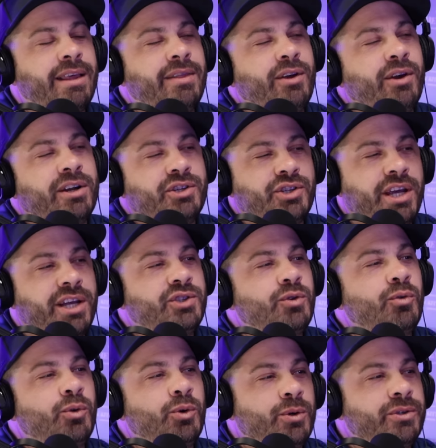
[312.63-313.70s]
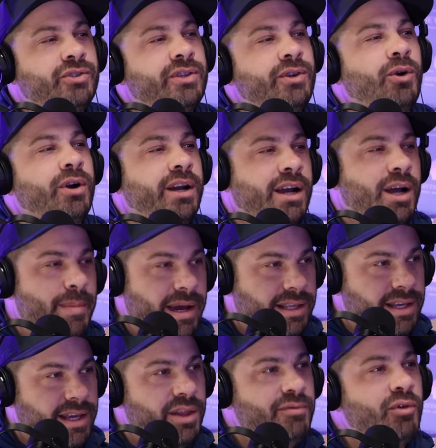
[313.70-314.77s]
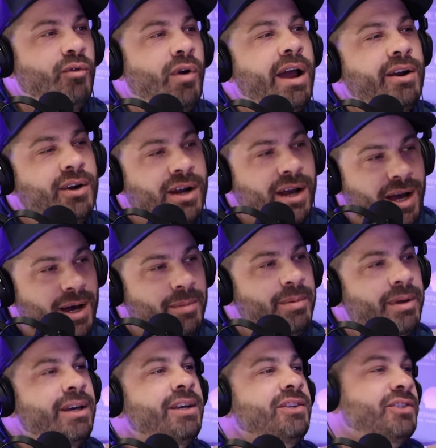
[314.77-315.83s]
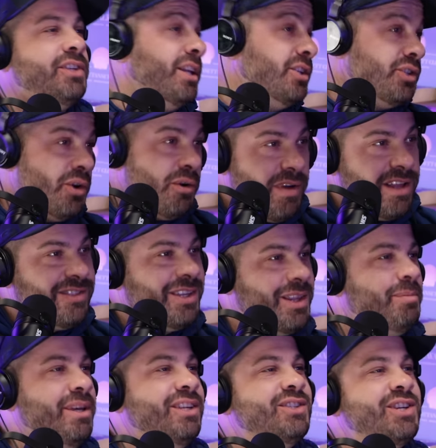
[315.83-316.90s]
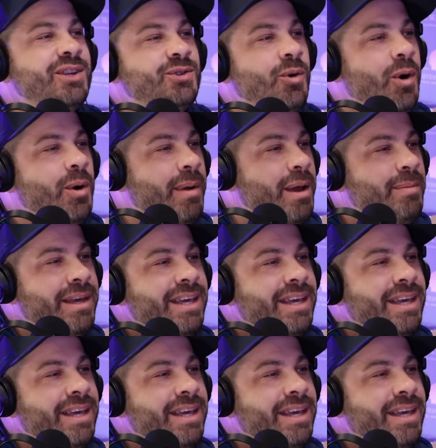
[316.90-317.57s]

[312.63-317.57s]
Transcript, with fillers: they're going to change the rules and they're all going to come back together for Ryder Cup, right. signature events on the PGA Tour, maybe.